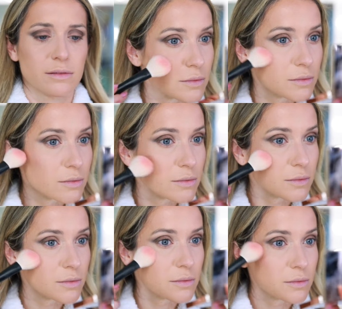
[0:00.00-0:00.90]

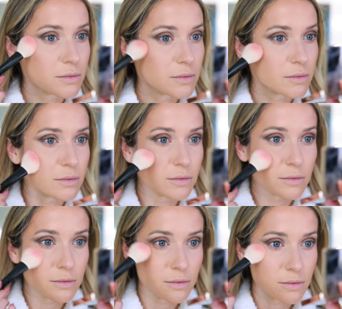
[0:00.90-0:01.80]

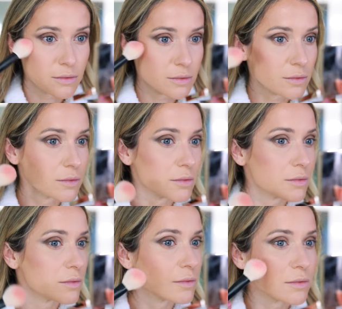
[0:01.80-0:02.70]

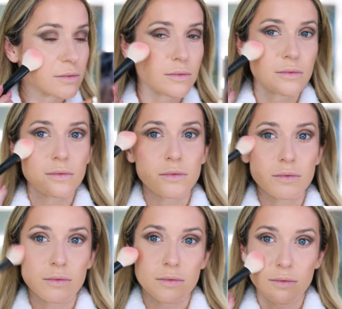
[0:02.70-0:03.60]

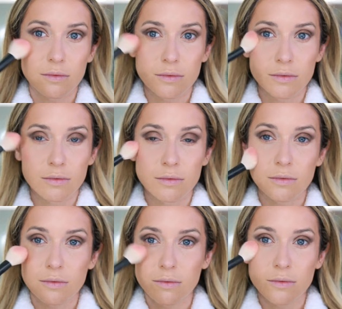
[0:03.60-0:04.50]

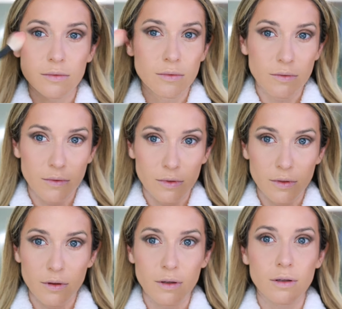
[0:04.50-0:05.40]

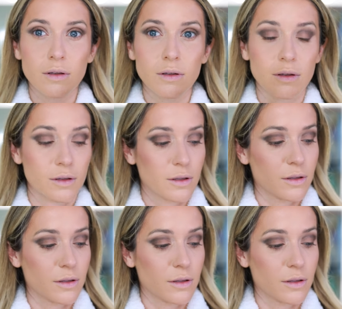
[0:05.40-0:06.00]
No one is speaking in this clip.